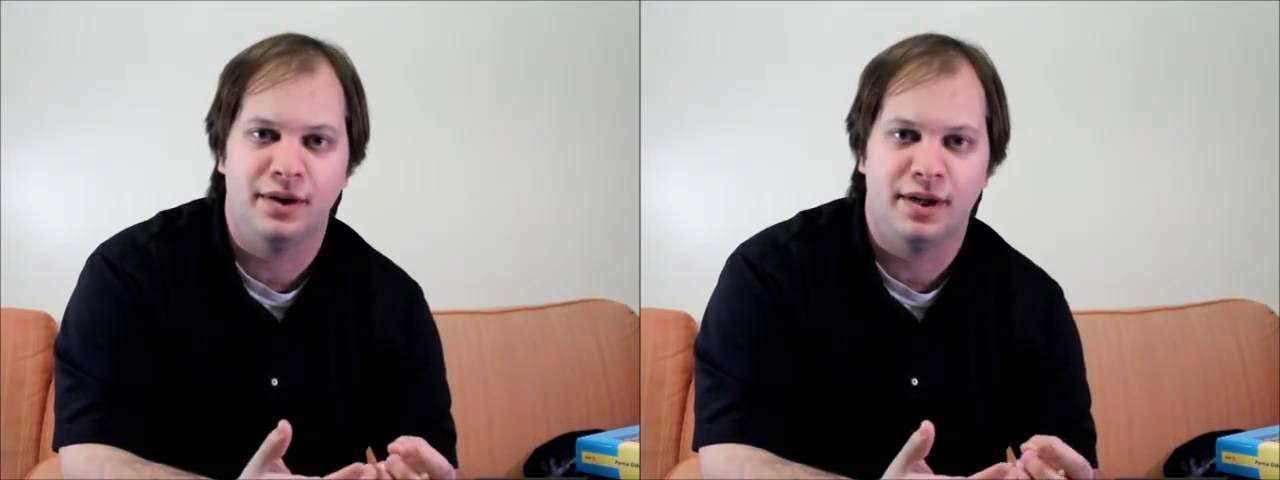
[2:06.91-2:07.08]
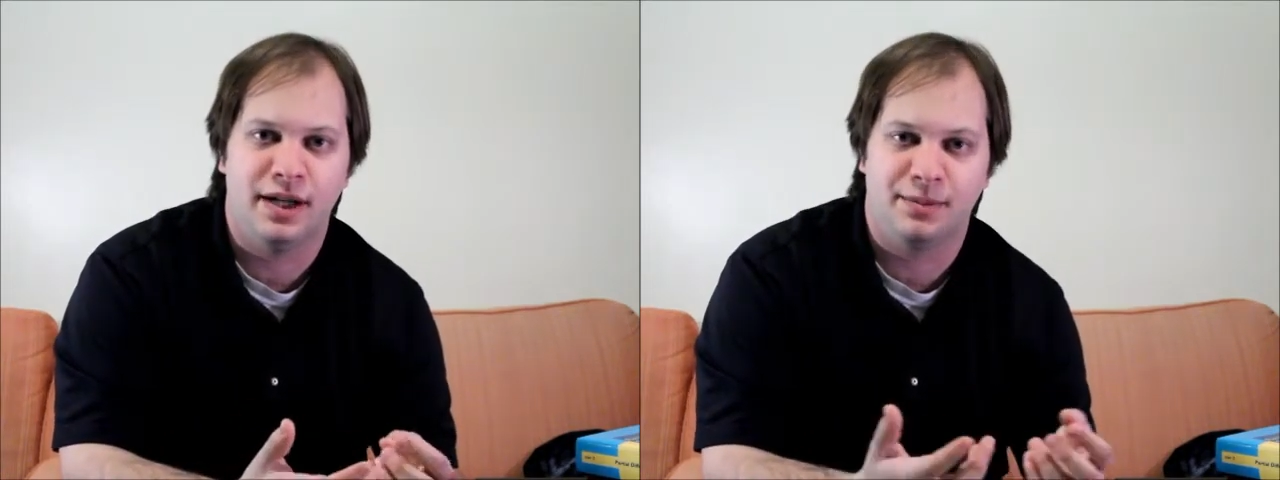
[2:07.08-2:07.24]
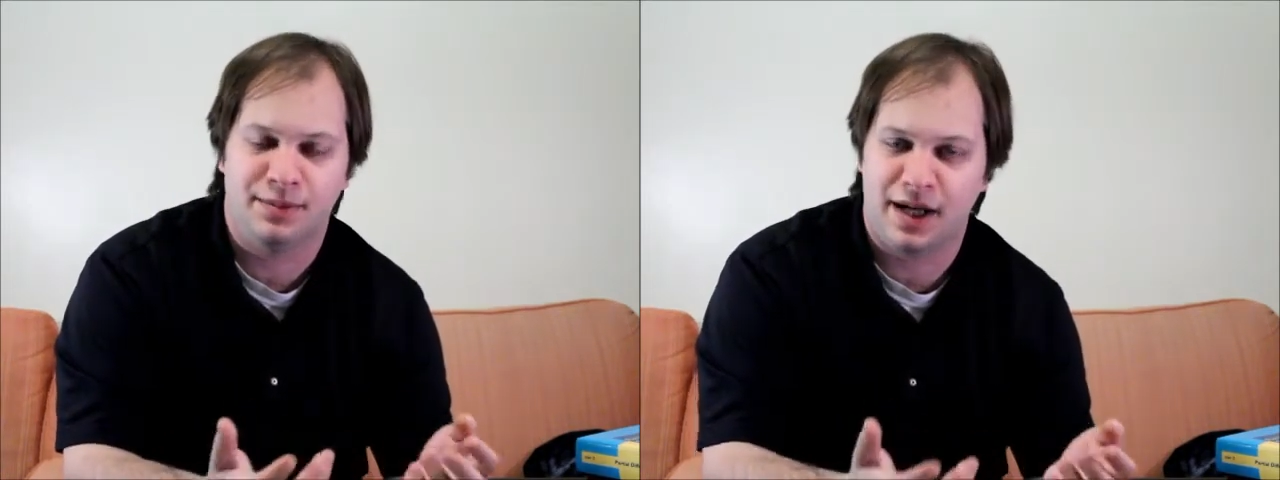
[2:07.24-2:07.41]

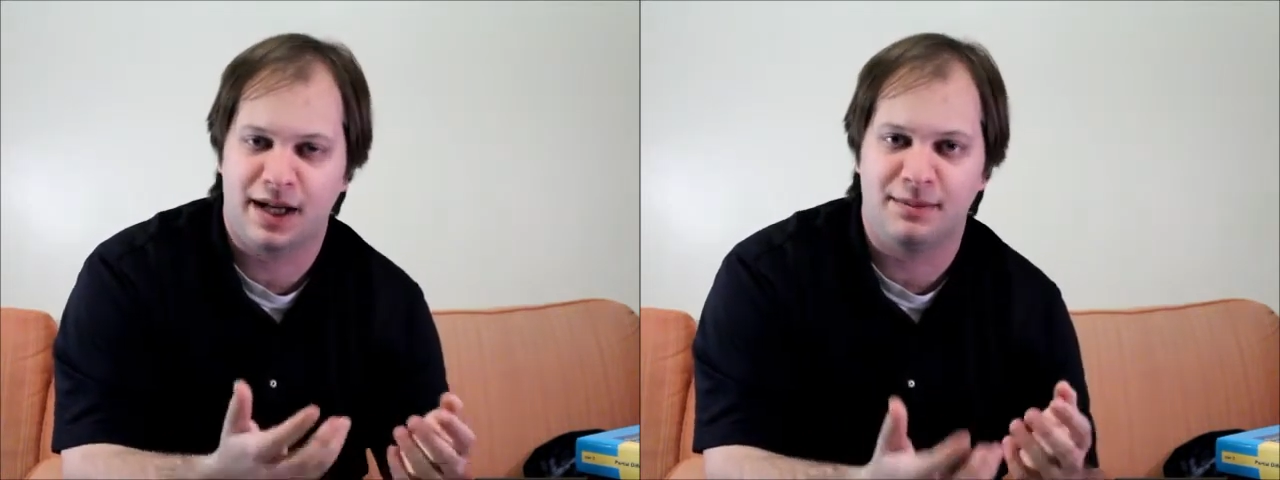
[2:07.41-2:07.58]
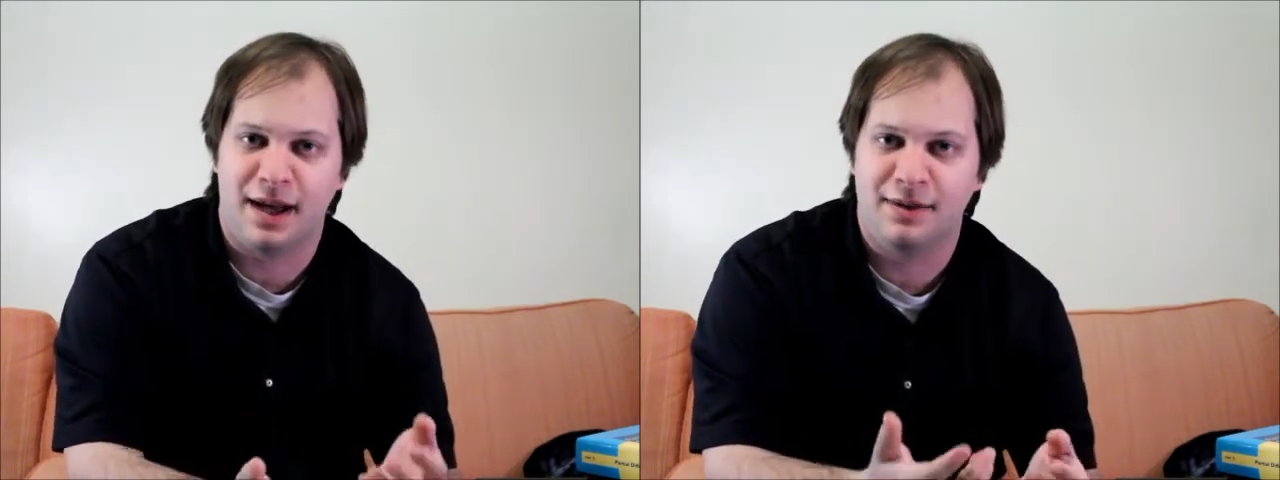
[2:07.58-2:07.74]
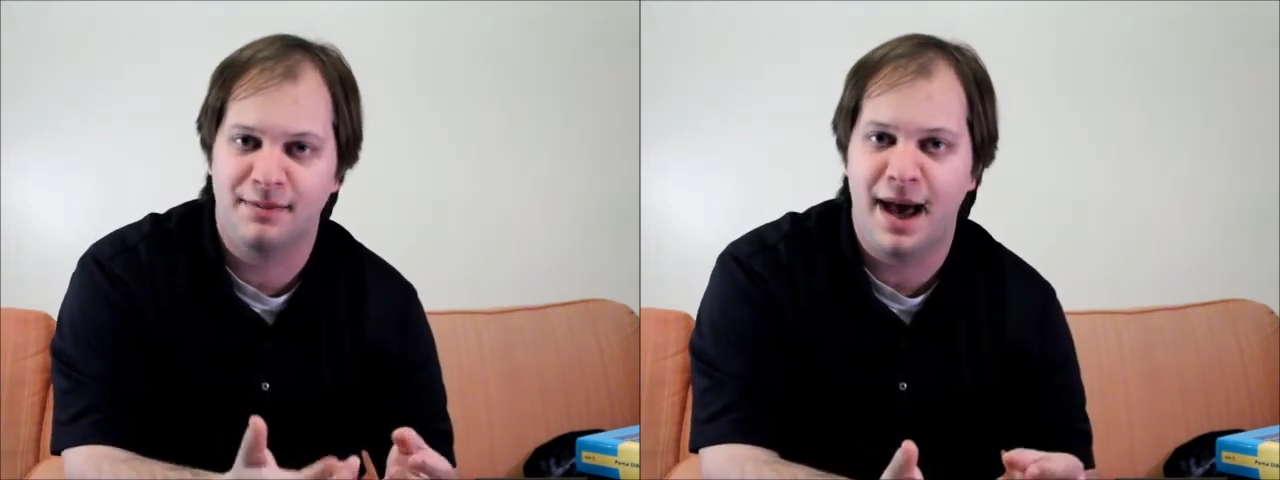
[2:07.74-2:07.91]
in applied
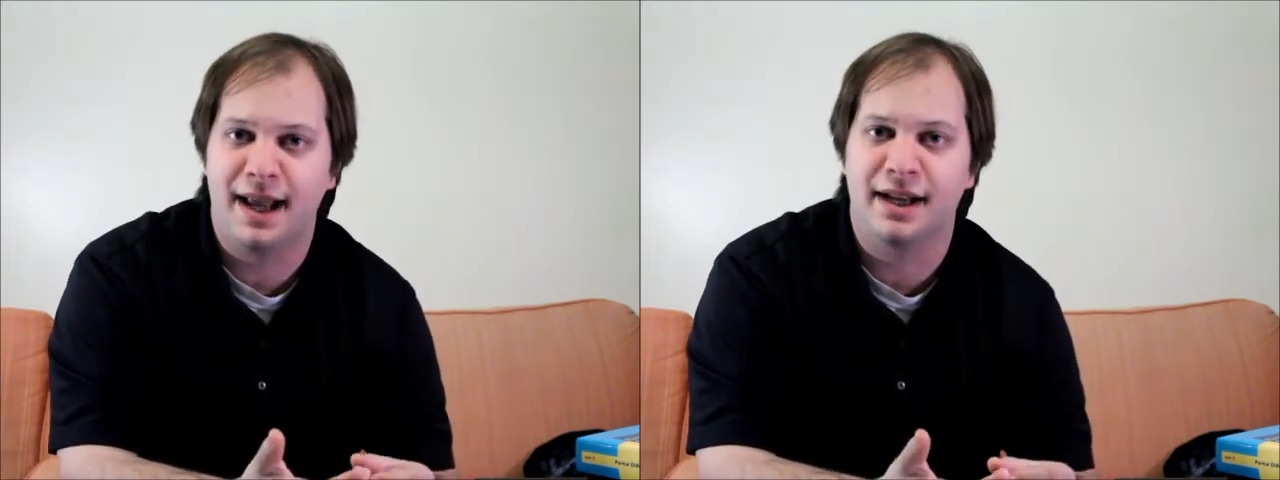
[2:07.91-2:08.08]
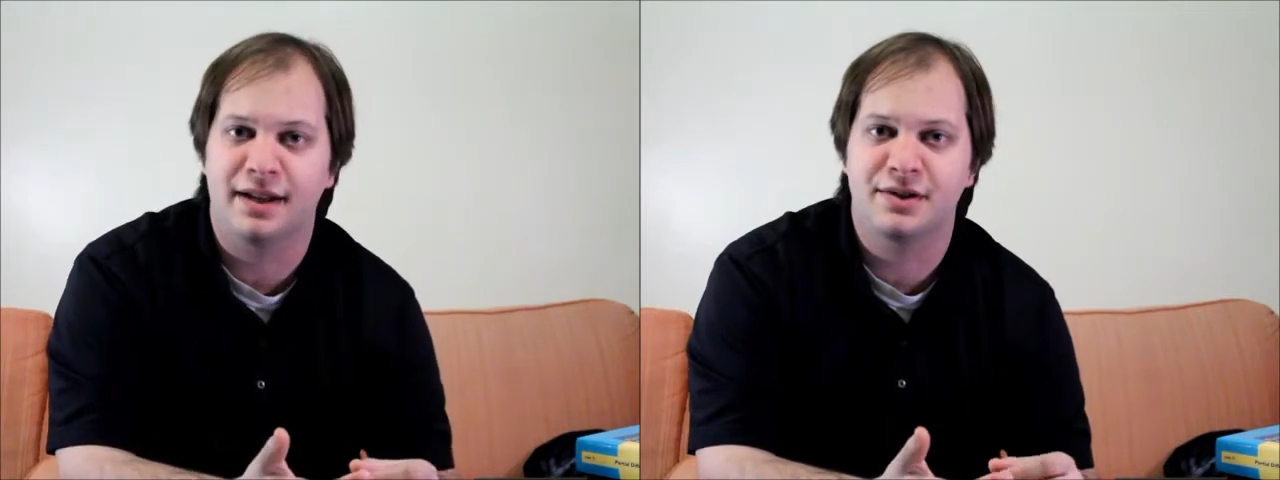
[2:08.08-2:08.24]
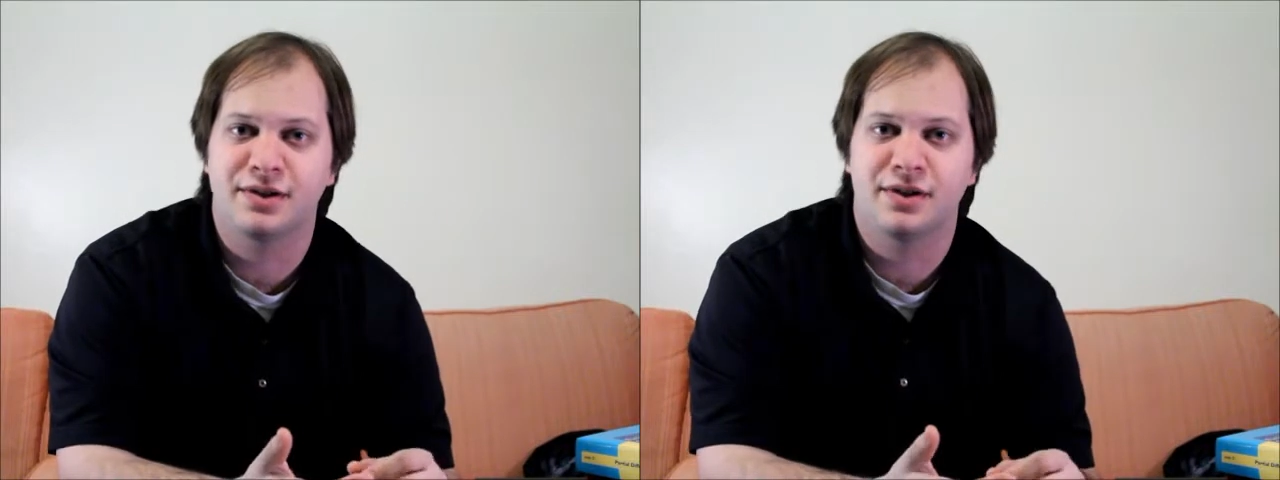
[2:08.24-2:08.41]

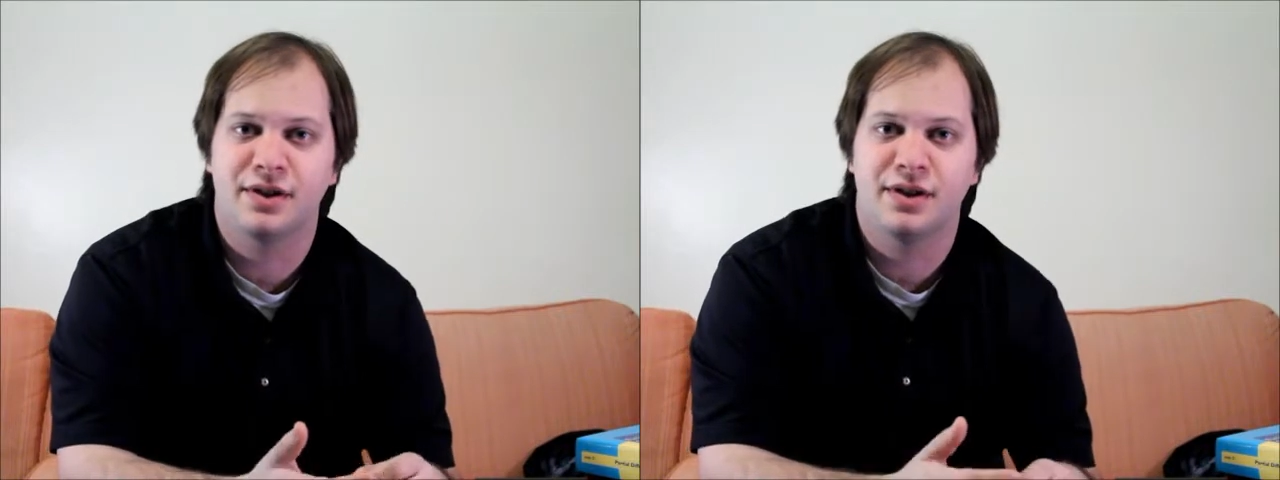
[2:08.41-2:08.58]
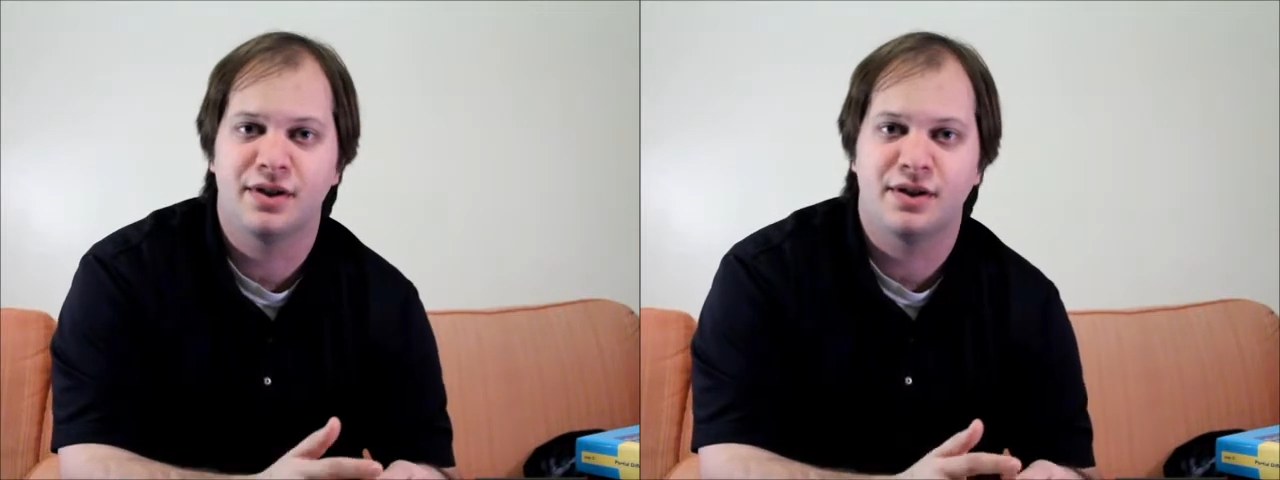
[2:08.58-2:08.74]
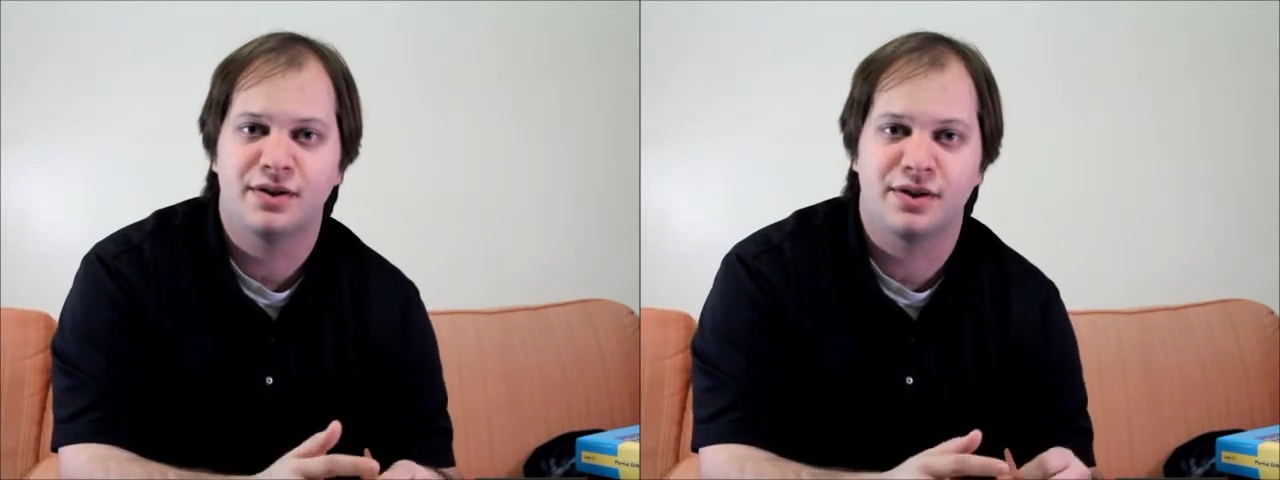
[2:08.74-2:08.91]
mathematics
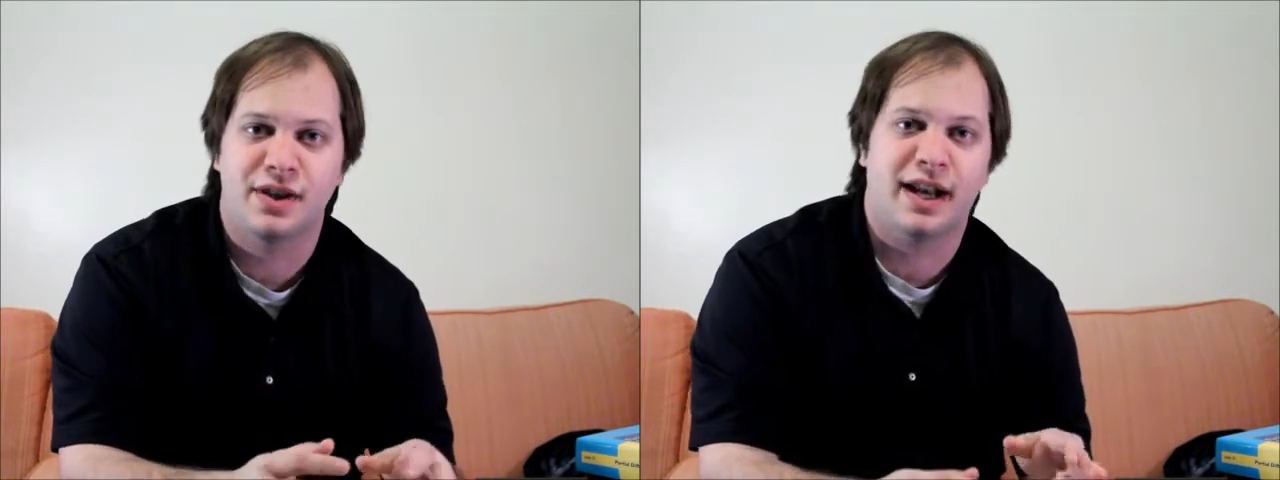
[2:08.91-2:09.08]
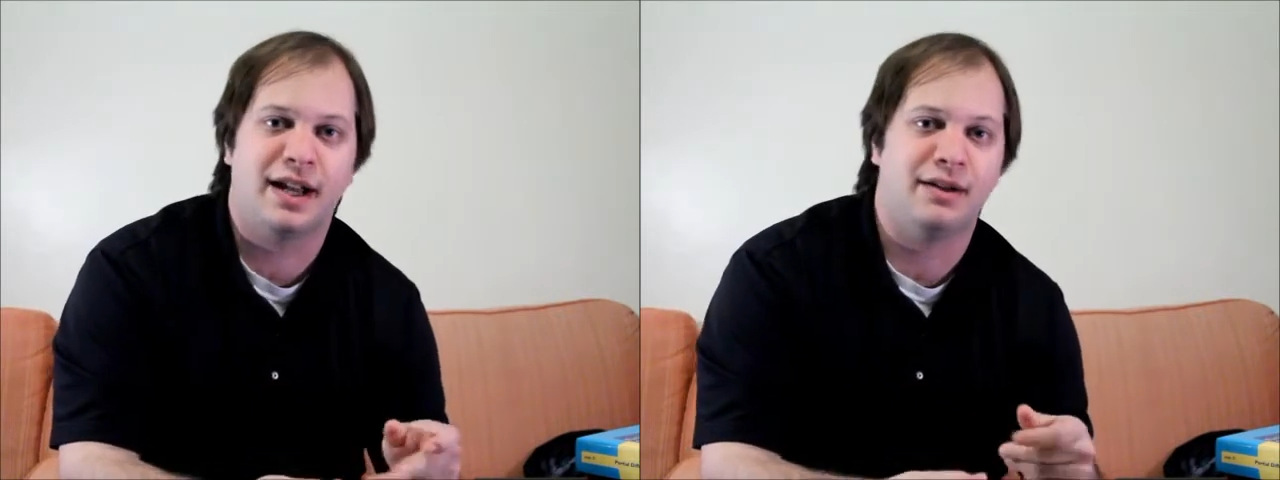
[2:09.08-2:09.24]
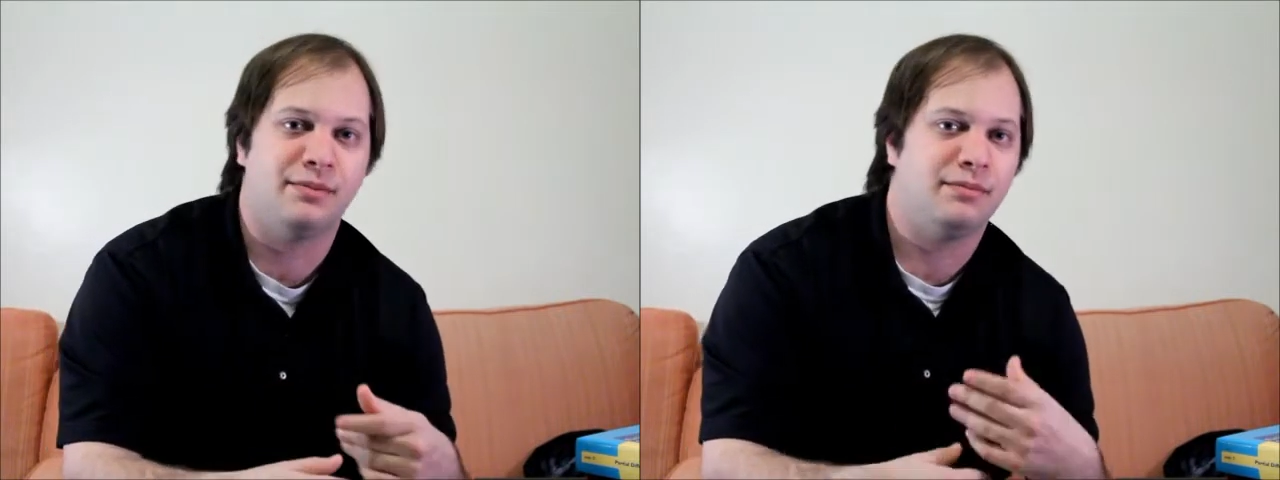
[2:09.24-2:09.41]
so that I
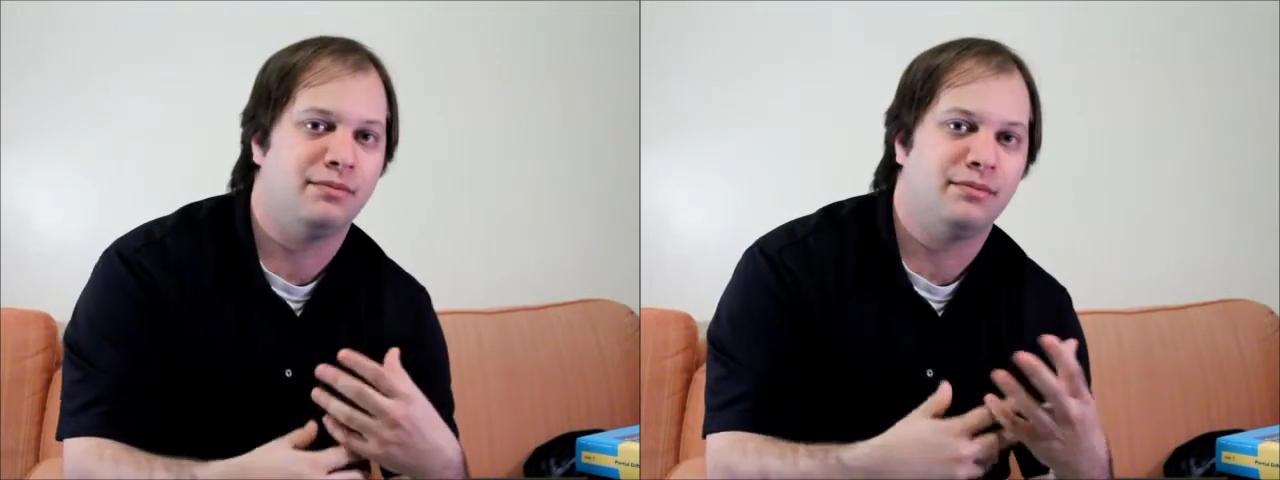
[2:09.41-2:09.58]
could